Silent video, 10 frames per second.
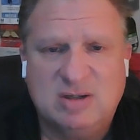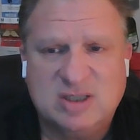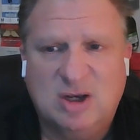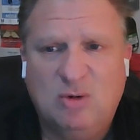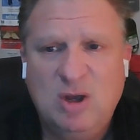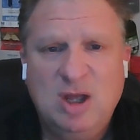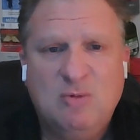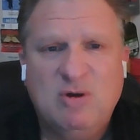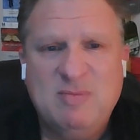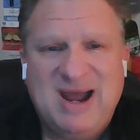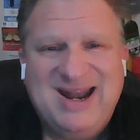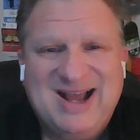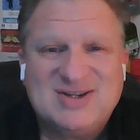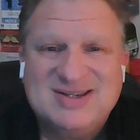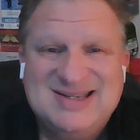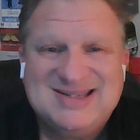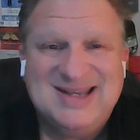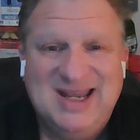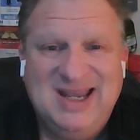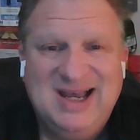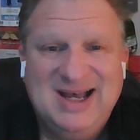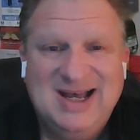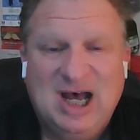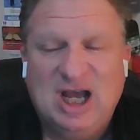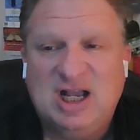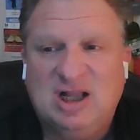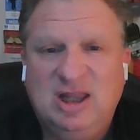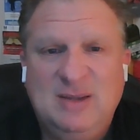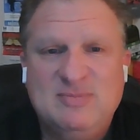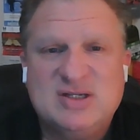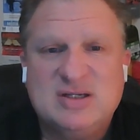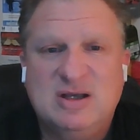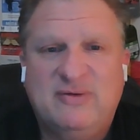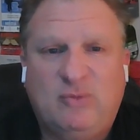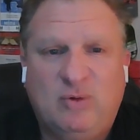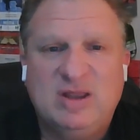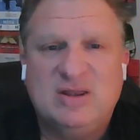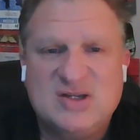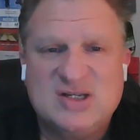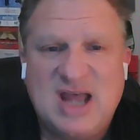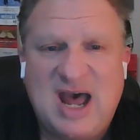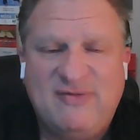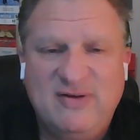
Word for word: So we might actually see a glimpse of what the staff